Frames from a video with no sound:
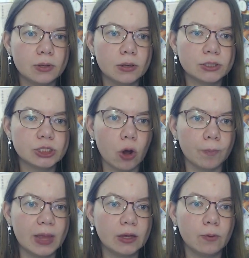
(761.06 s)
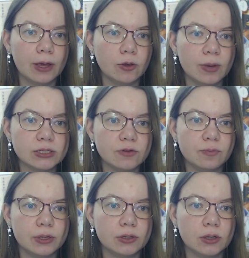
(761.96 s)
So anyway, you must have
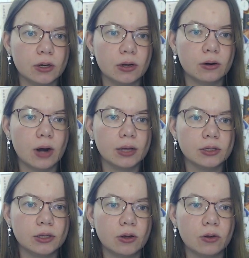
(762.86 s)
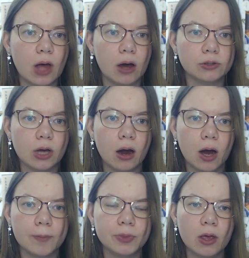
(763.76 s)
been running all out,
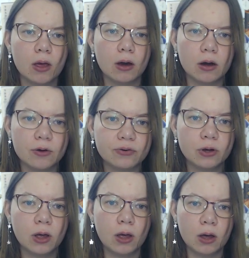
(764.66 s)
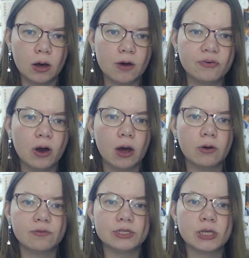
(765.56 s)
huh? Huff, huff, I
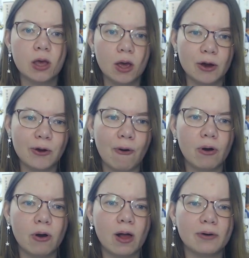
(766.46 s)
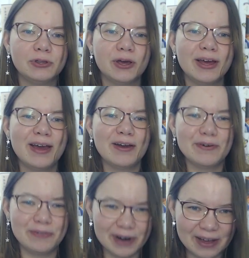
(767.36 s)
always go out
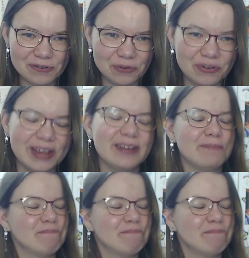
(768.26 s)
for everything.